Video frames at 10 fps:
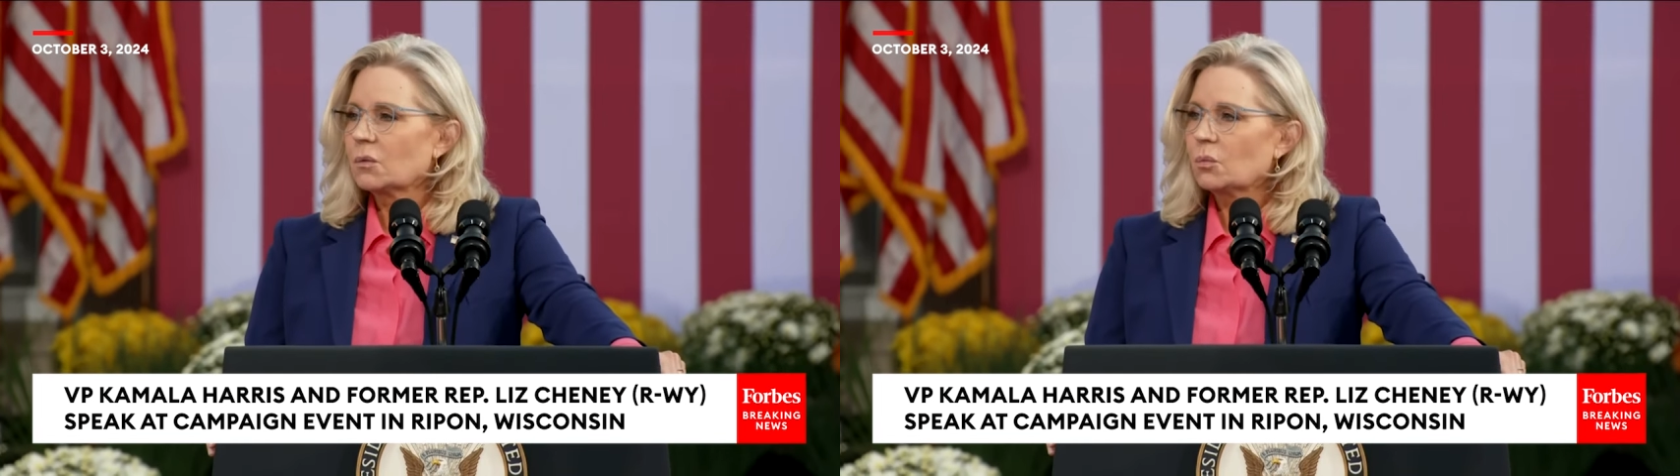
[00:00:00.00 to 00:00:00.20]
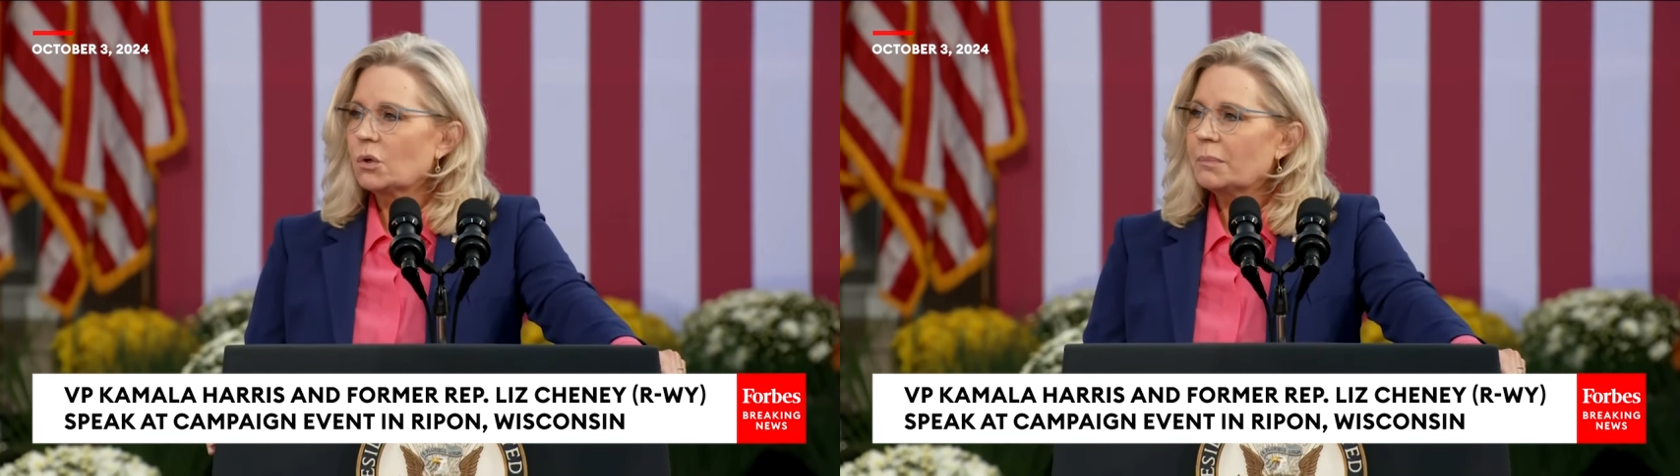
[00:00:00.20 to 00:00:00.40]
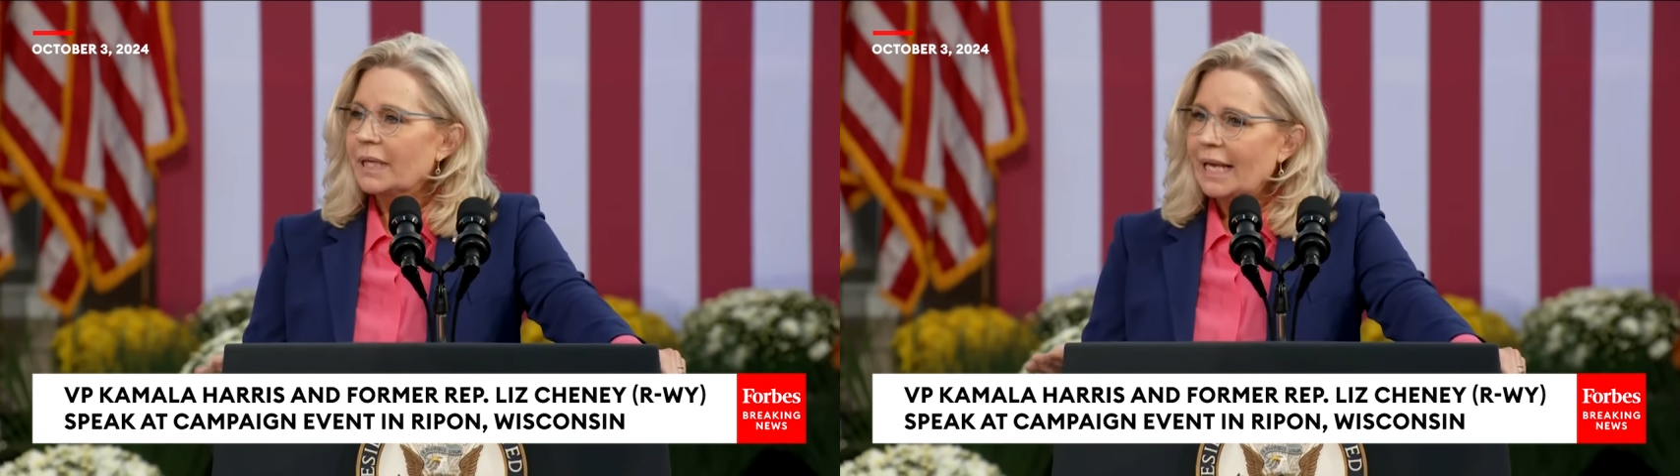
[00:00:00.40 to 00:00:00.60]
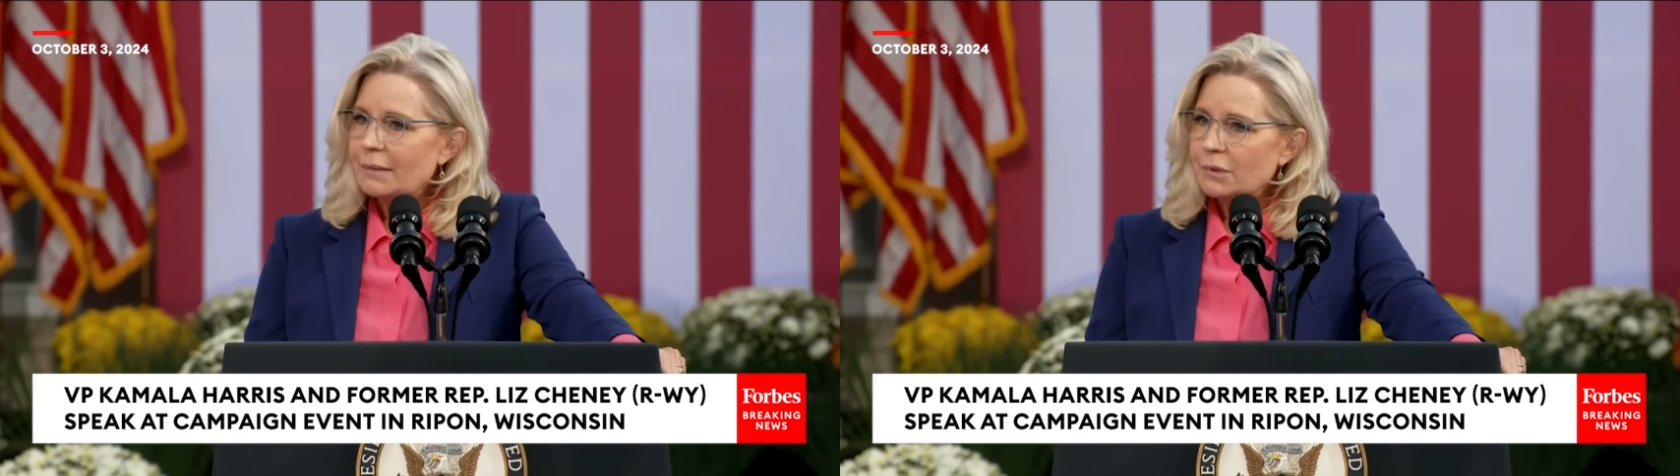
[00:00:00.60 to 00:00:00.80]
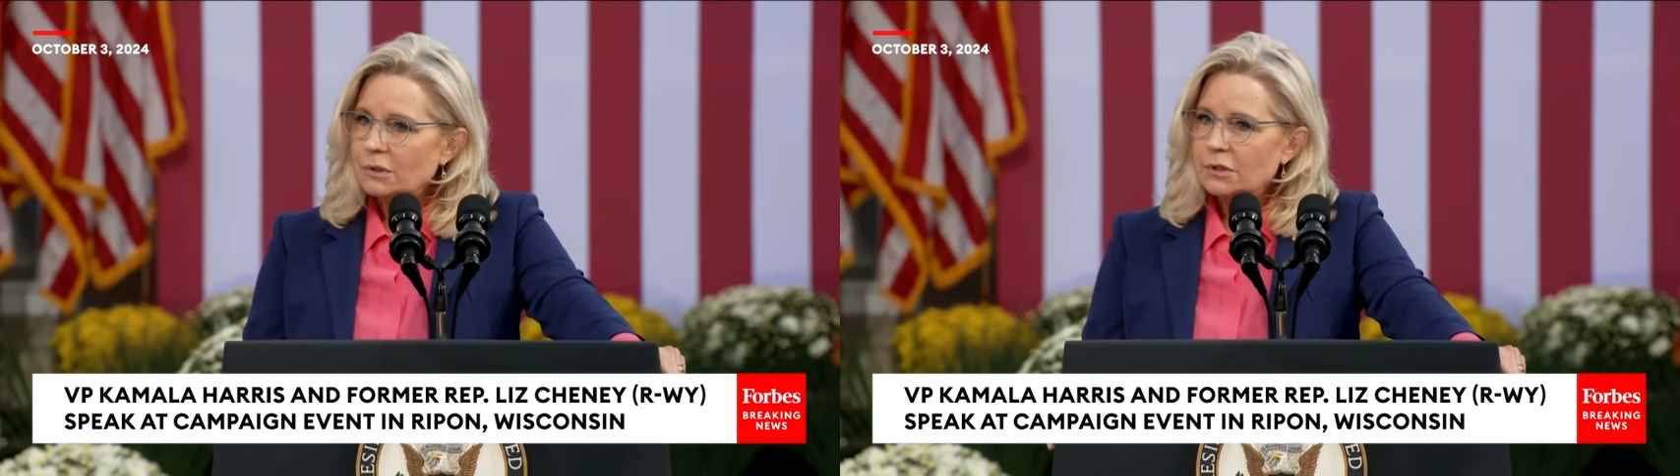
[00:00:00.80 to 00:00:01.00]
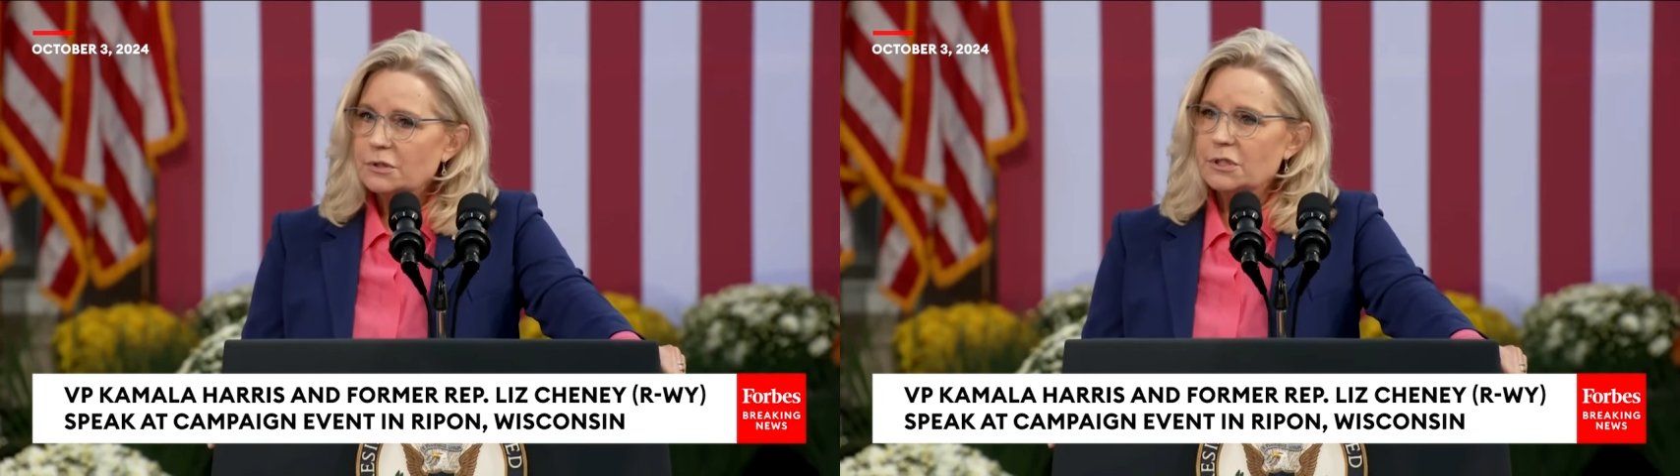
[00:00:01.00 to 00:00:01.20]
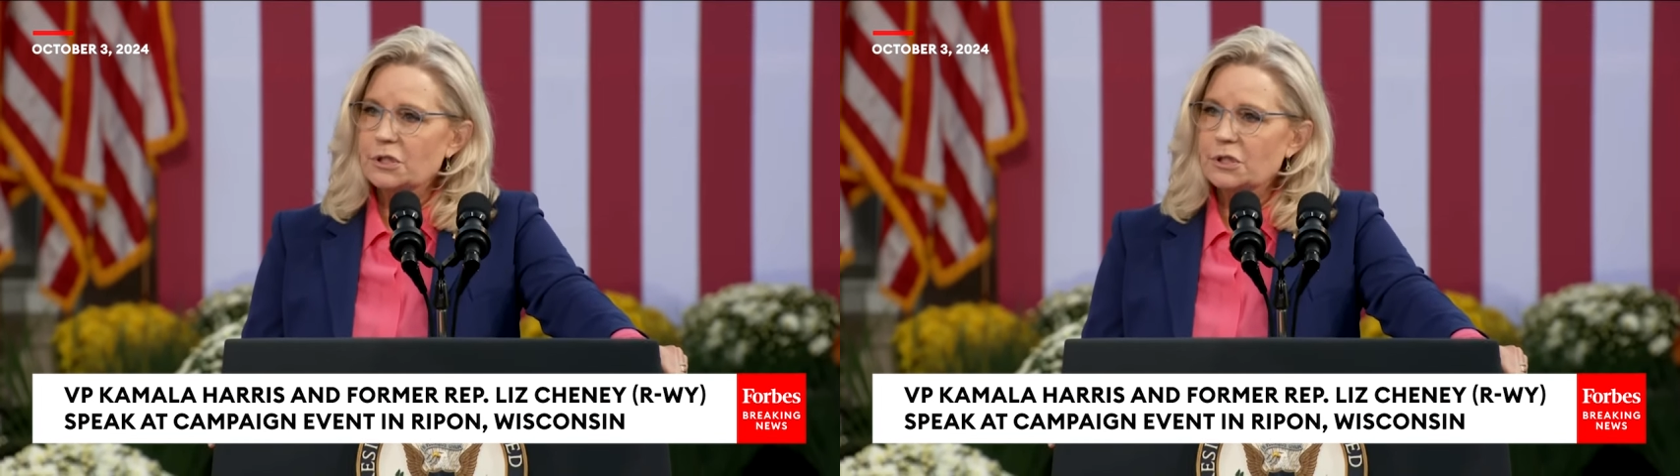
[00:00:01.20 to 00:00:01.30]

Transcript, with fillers: will be able to